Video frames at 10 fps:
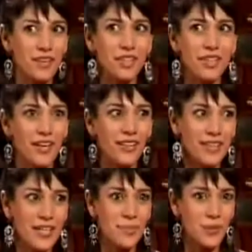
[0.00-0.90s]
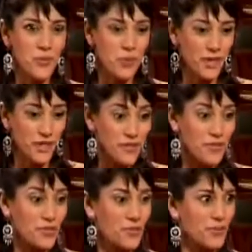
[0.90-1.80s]
very hard task, because what is
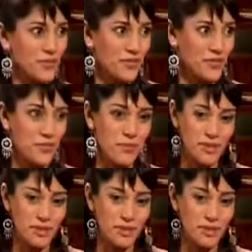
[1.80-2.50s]
the truth of Kashmir?